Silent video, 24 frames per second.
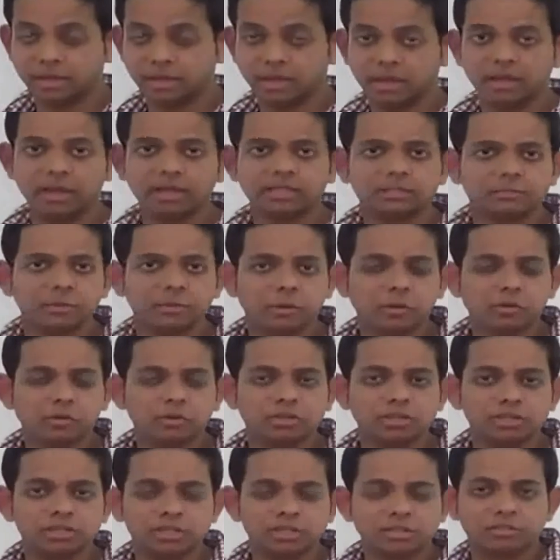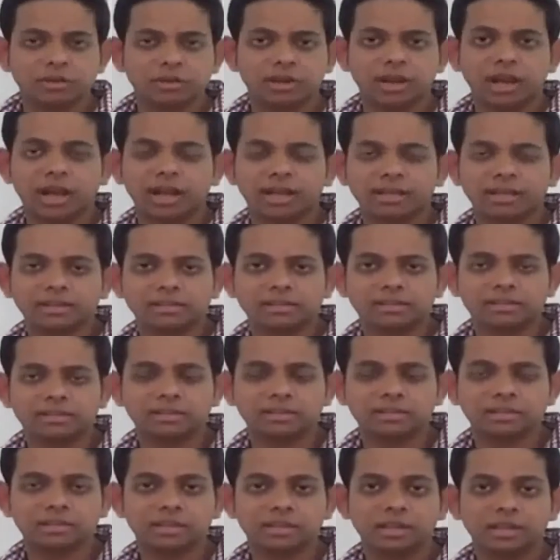Let's suppose this is
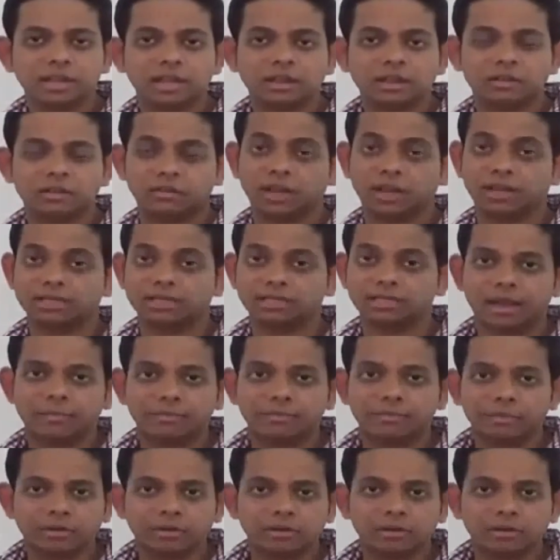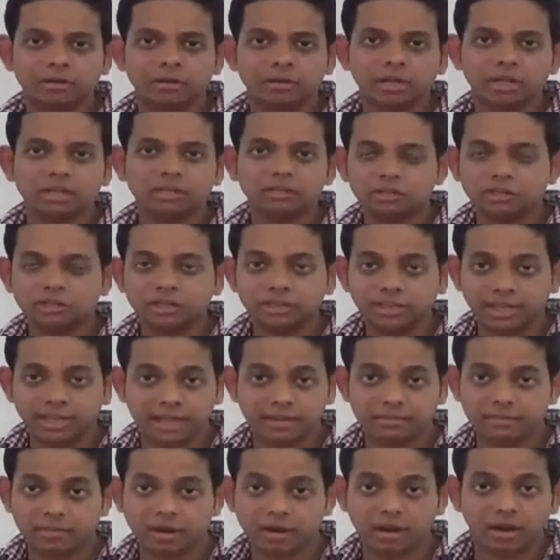Reliance Capital,
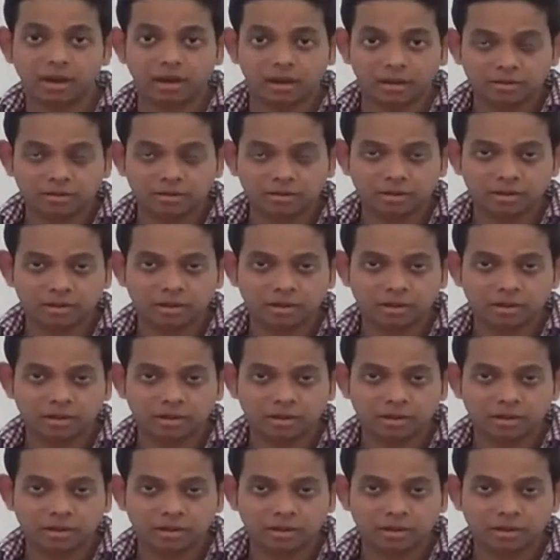GMR,